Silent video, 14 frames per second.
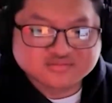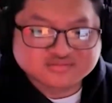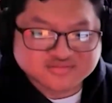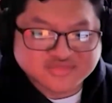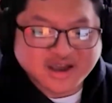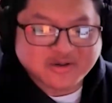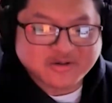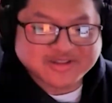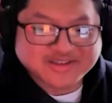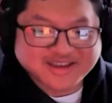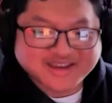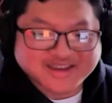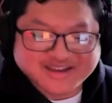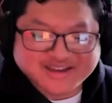Yeah, I would
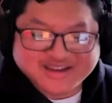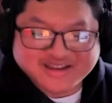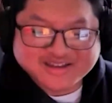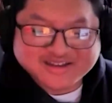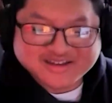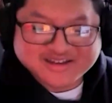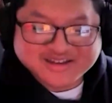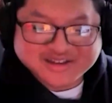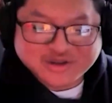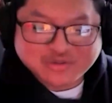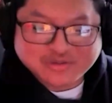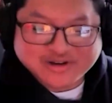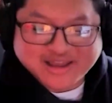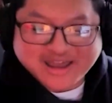say you
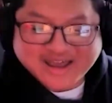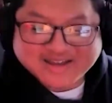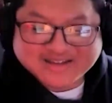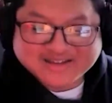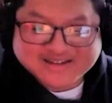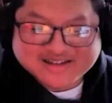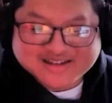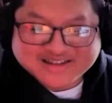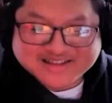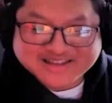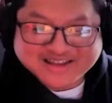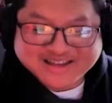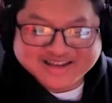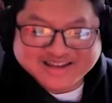would have
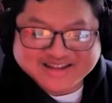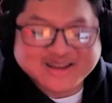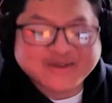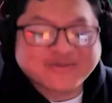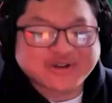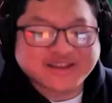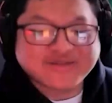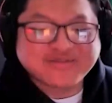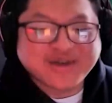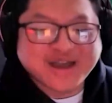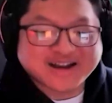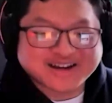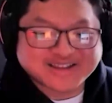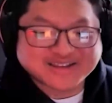like a different
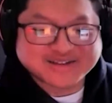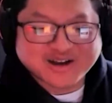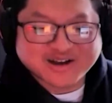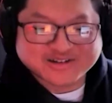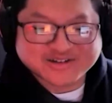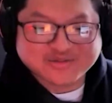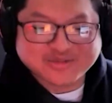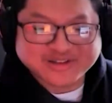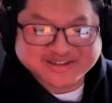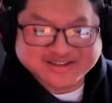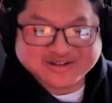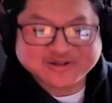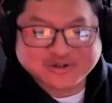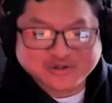impact as a doctor, but
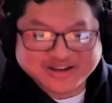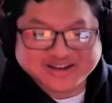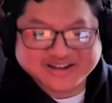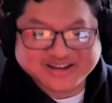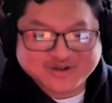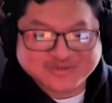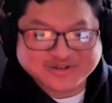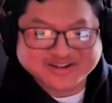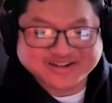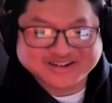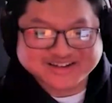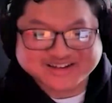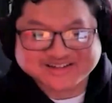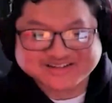still greatly helping,
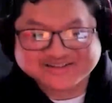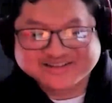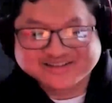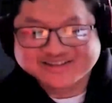you know.